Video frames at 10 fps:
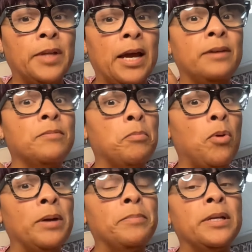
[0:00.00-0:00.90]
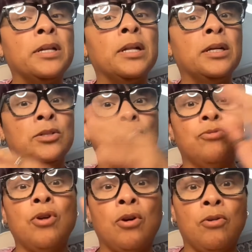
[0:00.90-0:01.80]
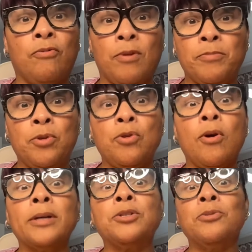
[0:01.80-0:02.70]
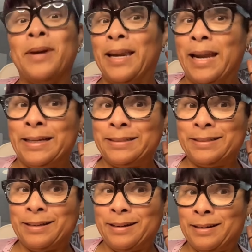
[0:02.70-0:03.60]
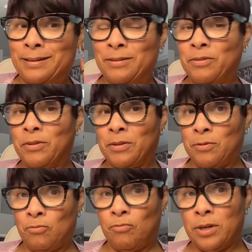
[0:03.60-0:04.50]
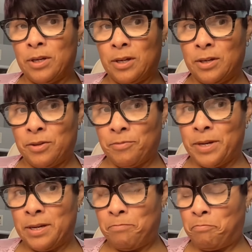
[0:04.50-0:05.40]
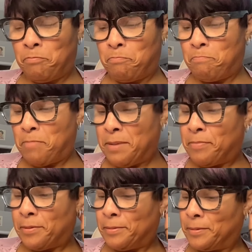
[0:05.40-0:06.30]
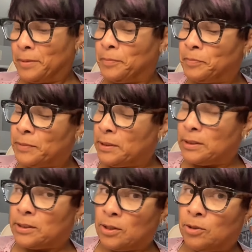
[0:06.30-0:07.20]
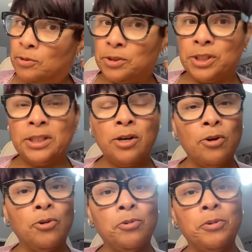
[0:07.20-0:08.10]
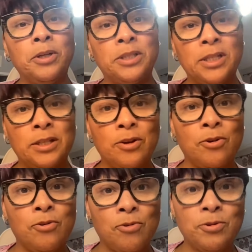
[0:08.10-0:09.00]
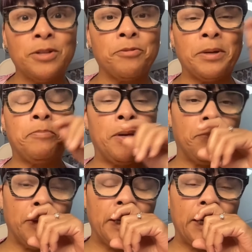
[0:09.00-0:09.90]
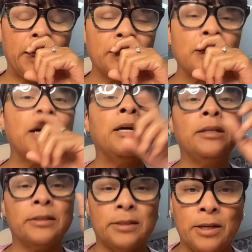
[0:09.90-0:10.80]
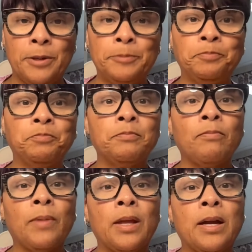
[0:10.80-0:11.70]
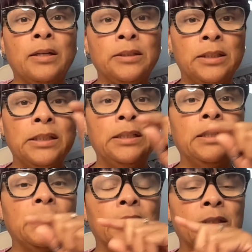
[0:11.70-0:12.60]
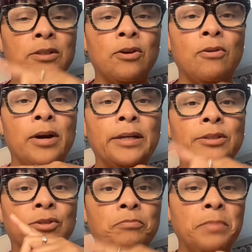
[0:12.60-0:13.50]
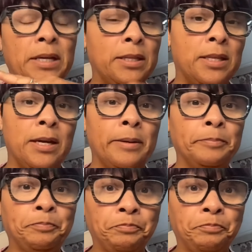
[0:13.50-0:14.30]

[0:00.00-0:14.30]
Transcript: have an appointment to go from New York to Atlanta with three people. So she know who she know who the three people is. So she is going to meet them